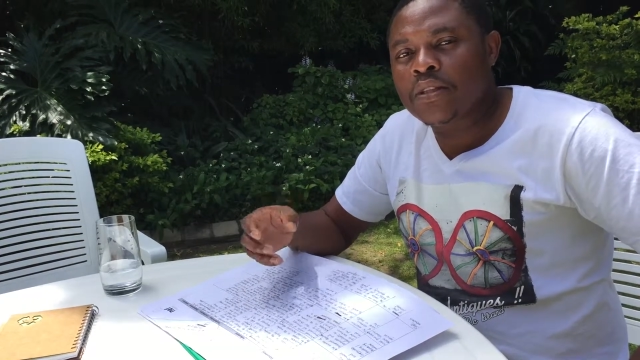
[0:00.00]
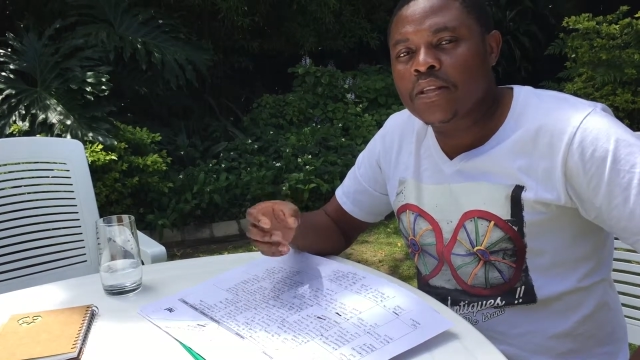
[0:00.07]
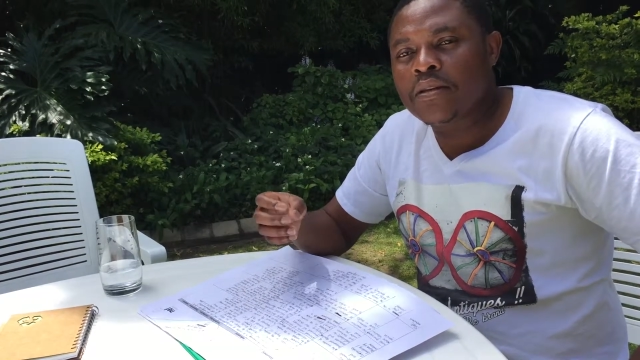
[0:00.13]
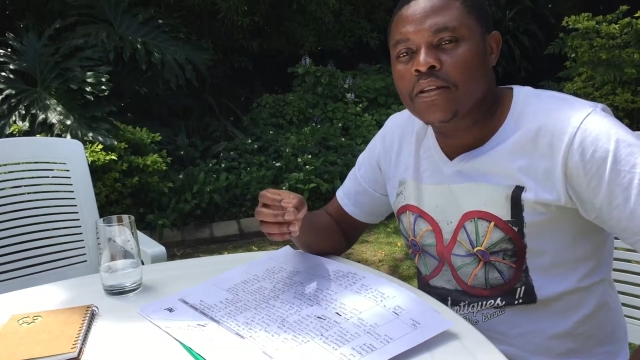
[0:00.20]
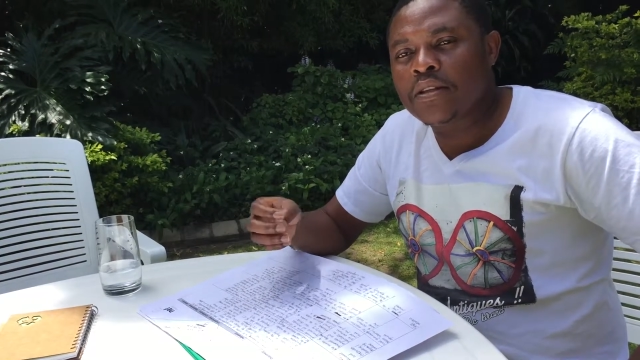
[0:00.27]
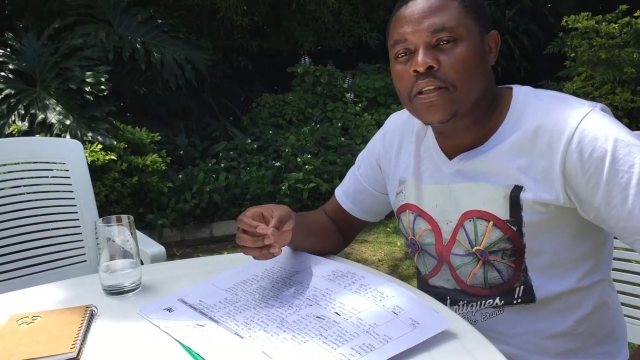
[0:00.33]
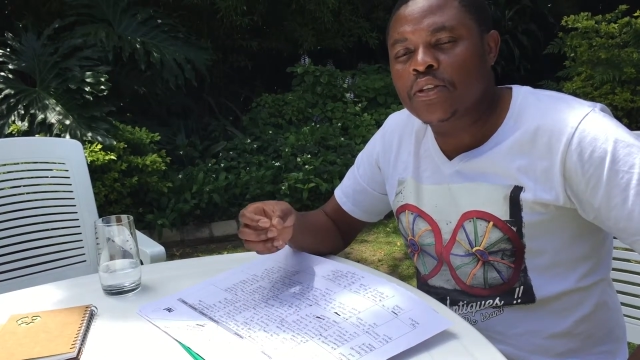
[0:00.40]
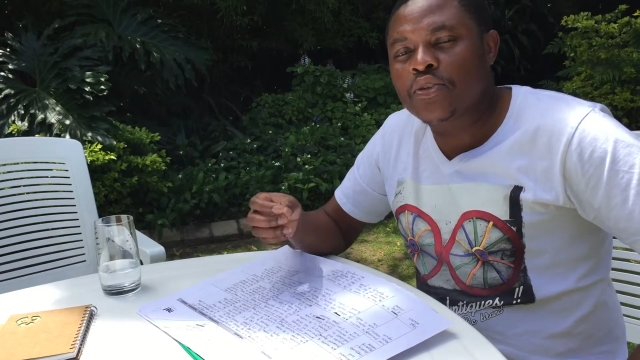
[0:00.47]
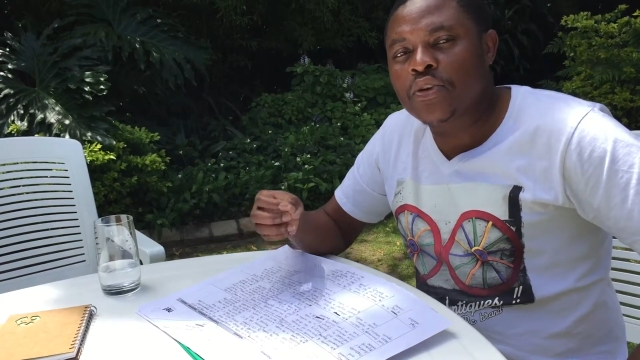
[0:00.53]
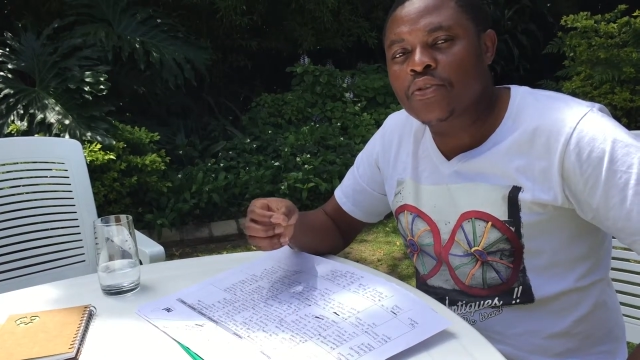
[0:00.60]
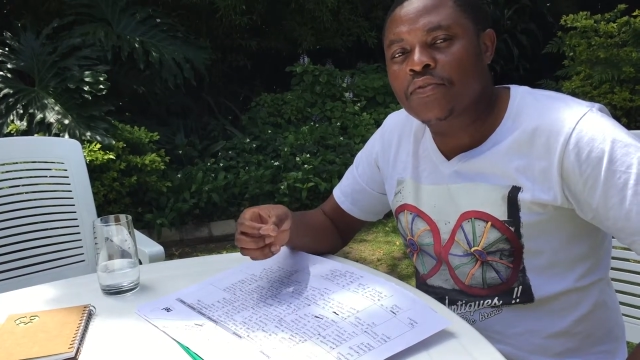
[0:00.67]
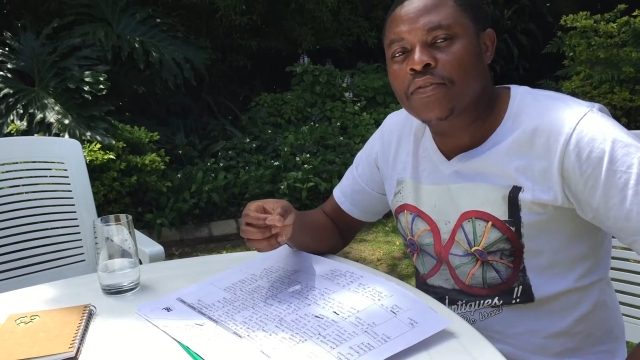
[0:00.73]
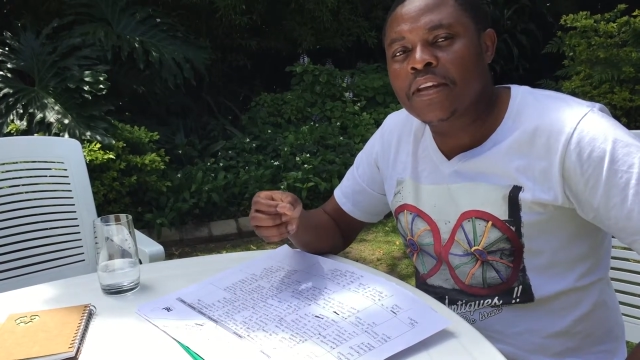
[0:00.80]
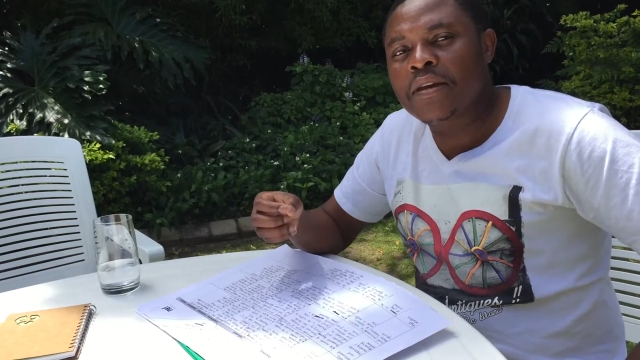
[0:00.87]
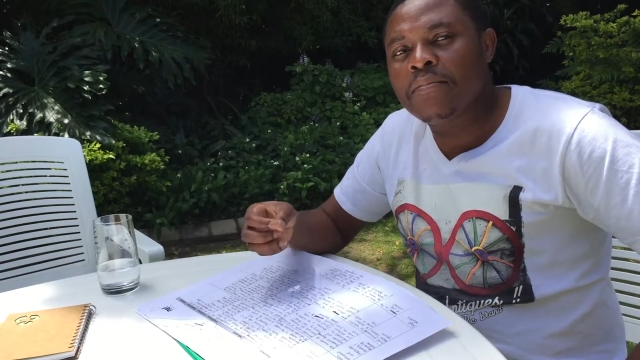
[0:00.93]
the
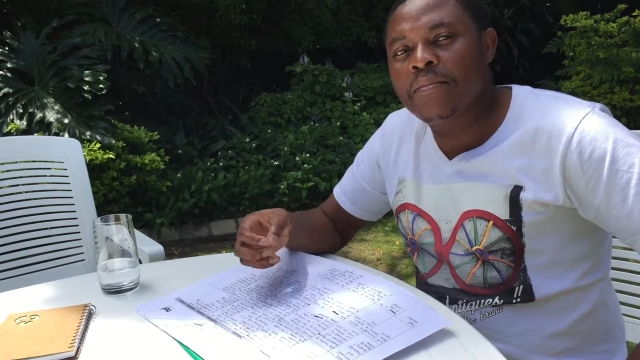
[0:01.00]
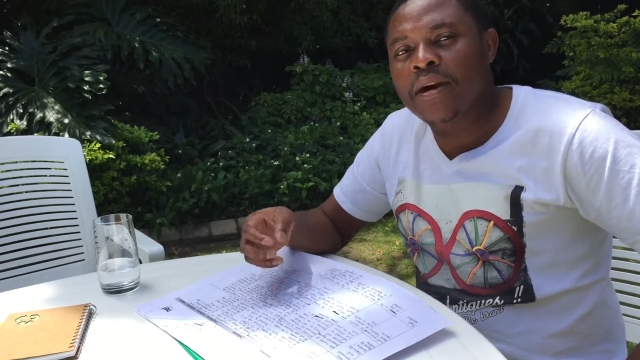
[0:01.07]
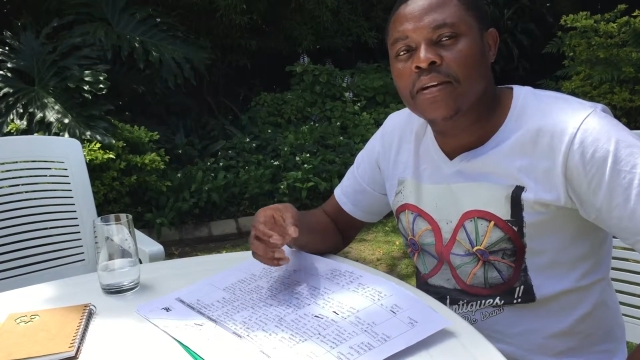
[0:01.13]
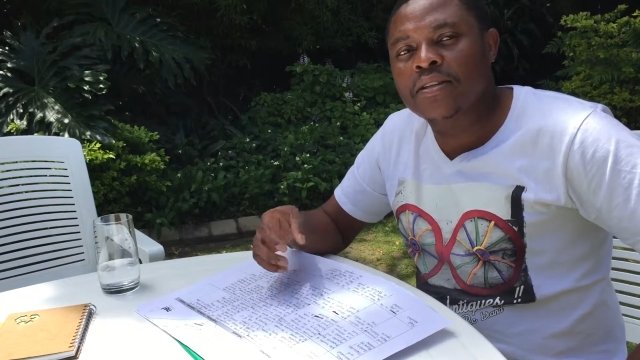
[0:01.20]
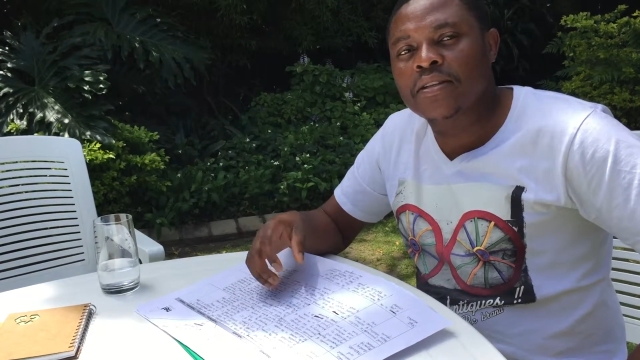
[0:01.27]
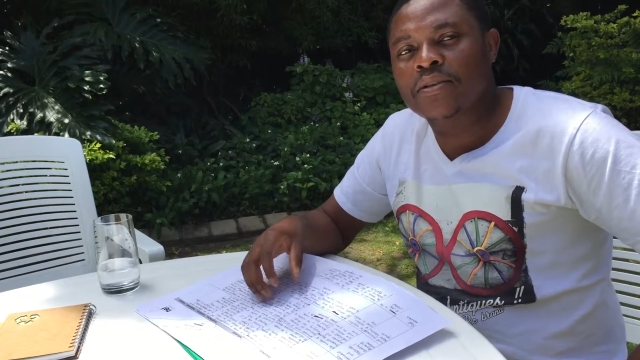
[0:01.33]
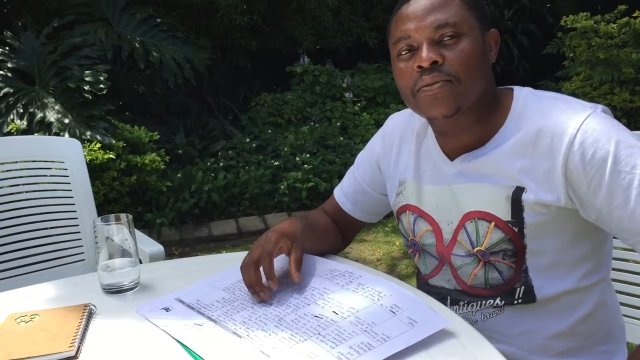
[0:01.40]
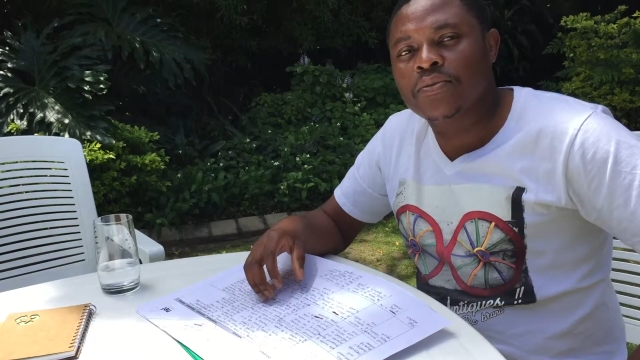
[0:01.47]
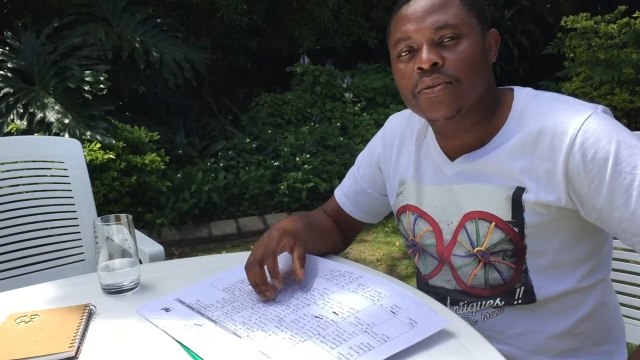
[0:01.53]
sort of impact